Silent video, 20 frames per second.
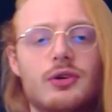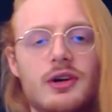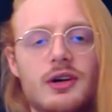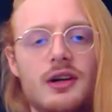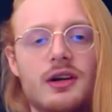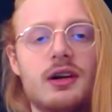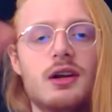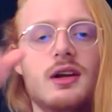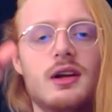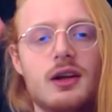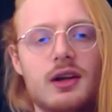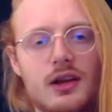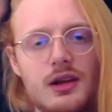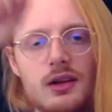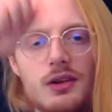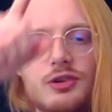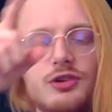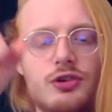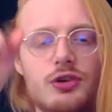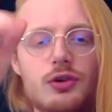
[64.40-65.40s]
or
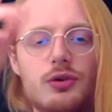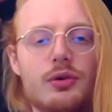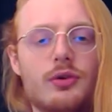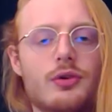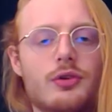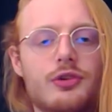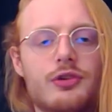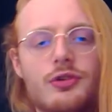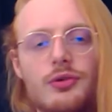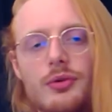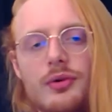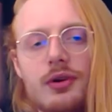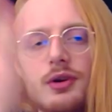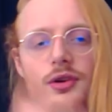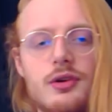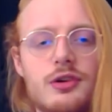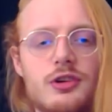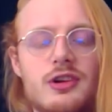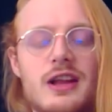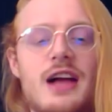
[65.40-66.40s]
circles
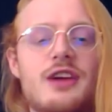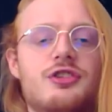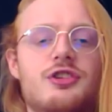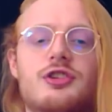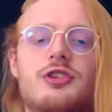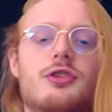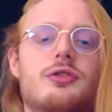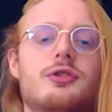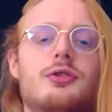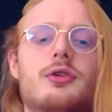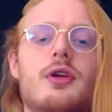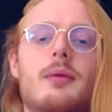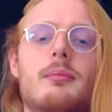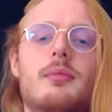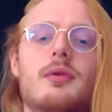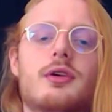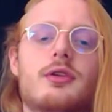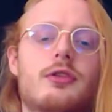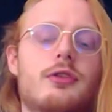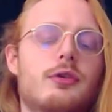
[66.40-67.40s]
or slashes through
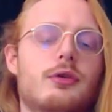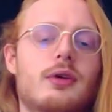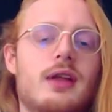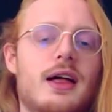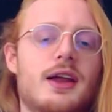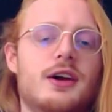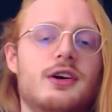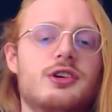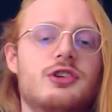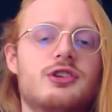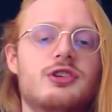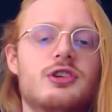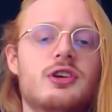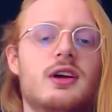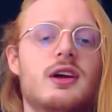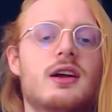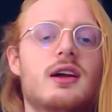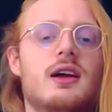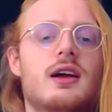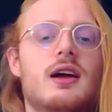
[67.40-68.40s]
letters,
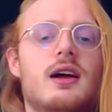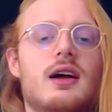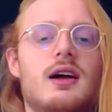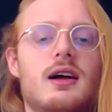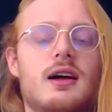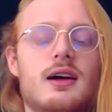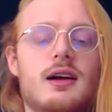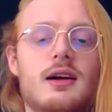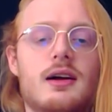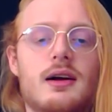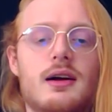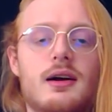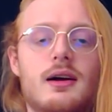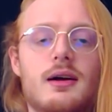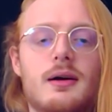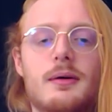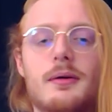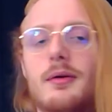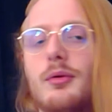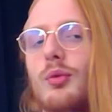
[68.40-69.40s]

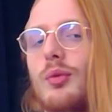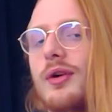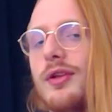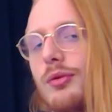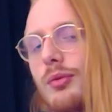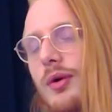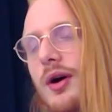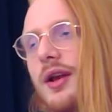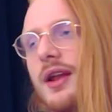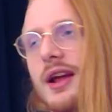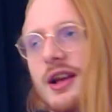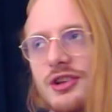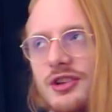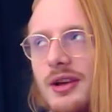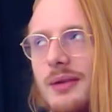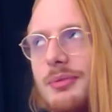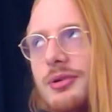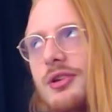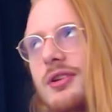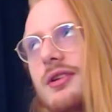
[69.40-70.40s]
with one
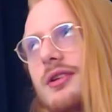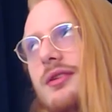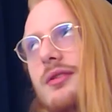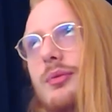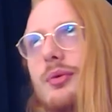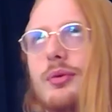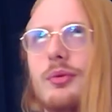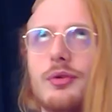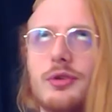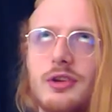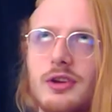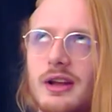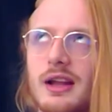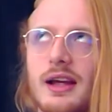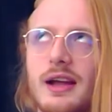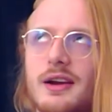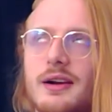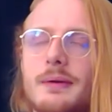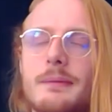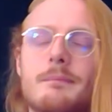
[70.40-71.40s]
exception we will see
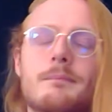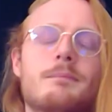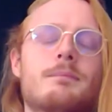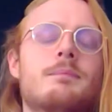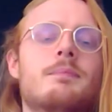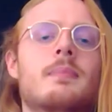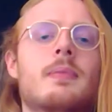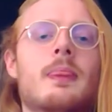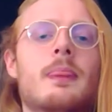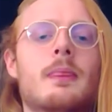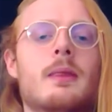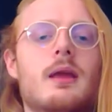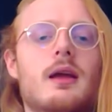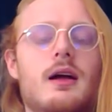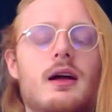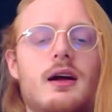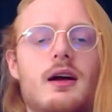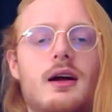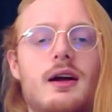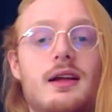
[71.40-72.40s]
later
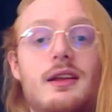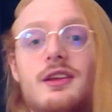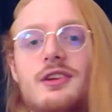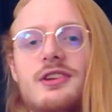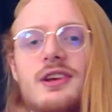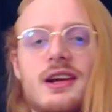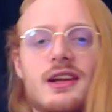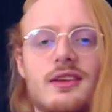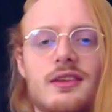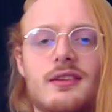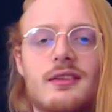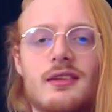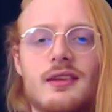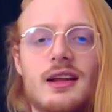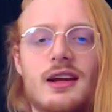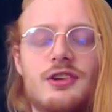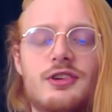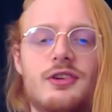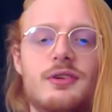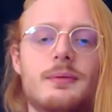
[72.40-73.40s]
in the second
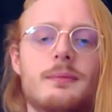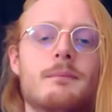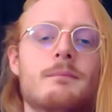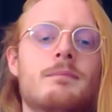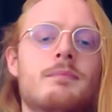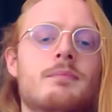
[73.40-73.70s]
lecture.